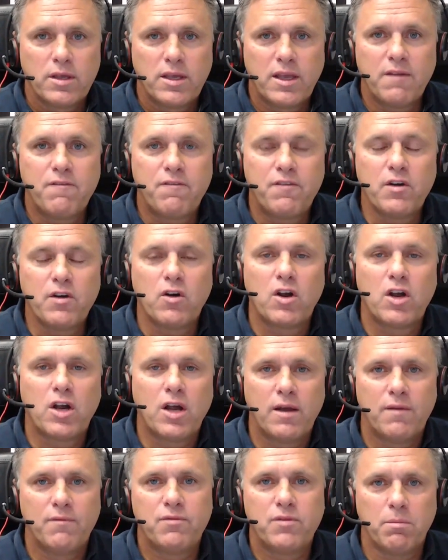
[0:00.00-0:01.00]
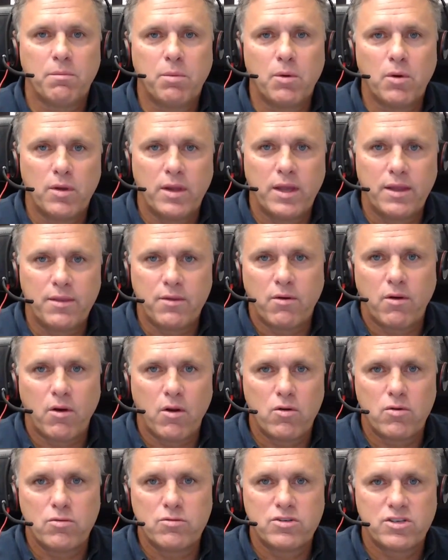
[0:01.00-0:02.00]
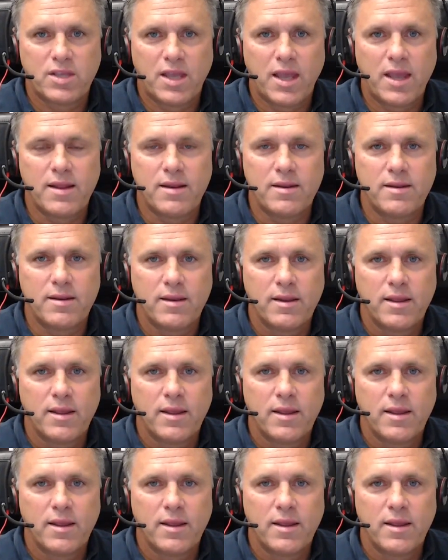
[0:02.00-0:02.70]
can feel comfortable in their own skin,